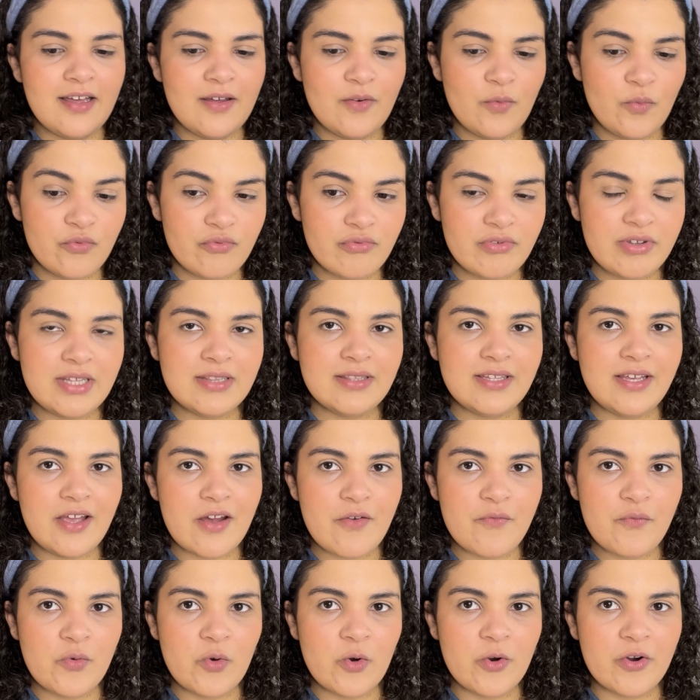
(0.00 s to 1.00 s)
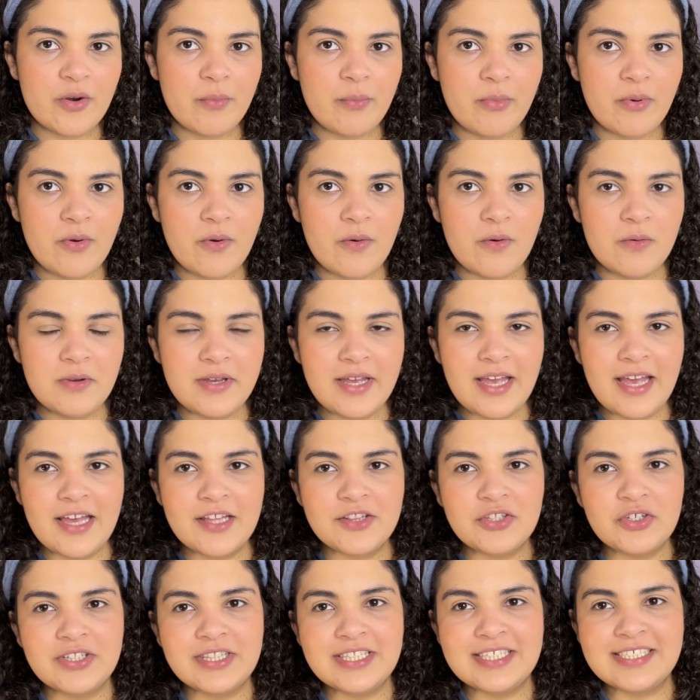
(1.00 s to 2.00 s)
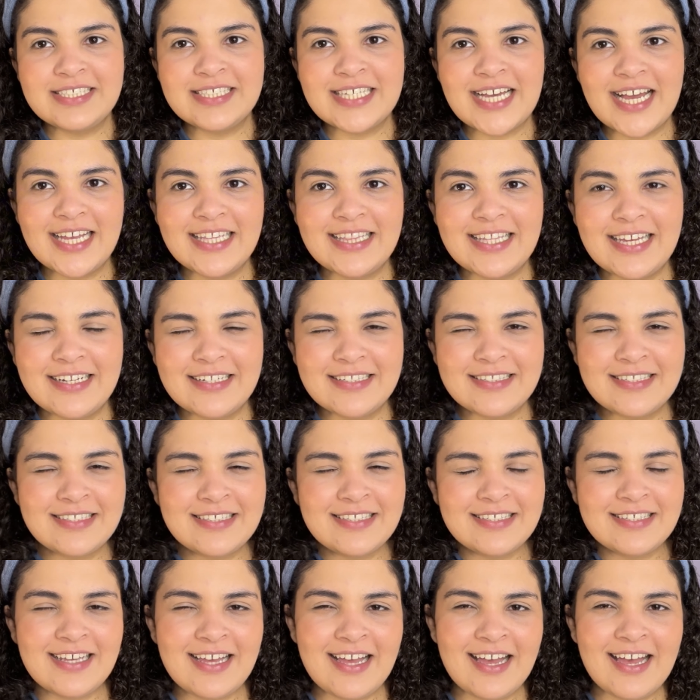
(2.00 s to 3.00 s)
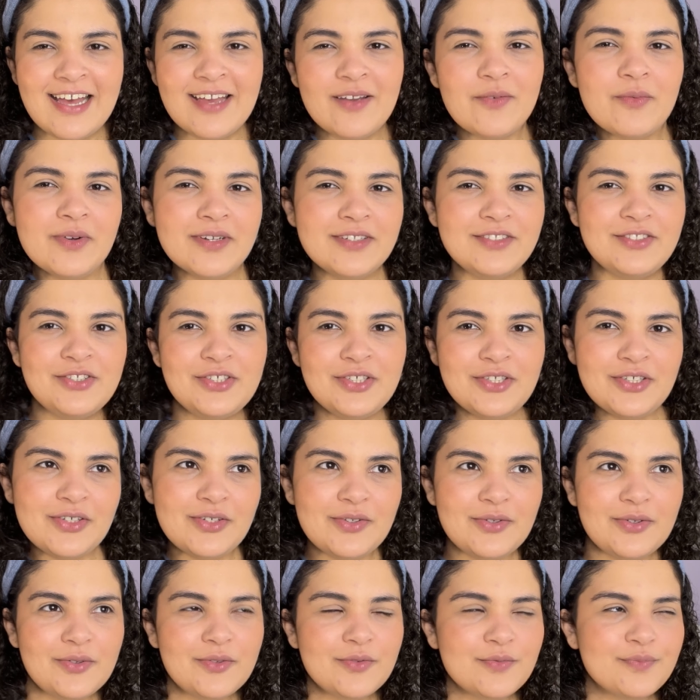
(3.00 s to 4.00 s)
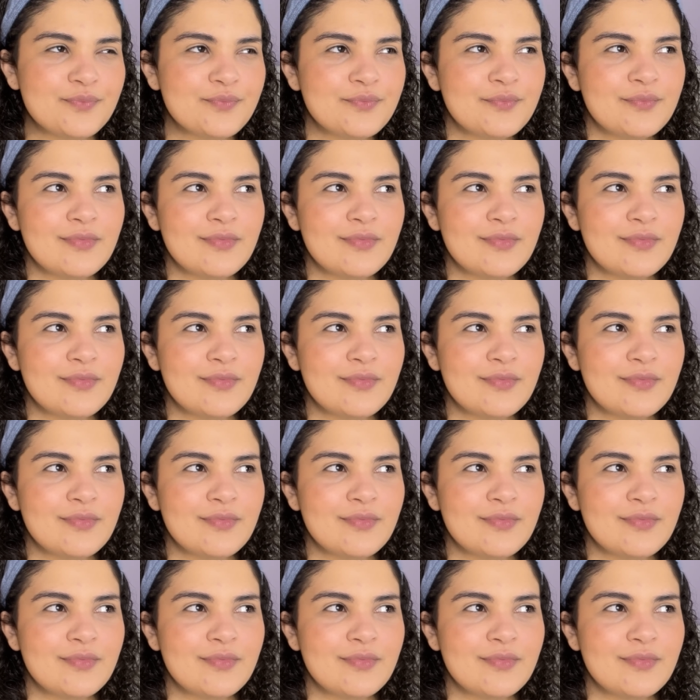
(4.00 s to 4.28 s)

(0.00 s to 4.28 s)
really affordable and on the side that I want to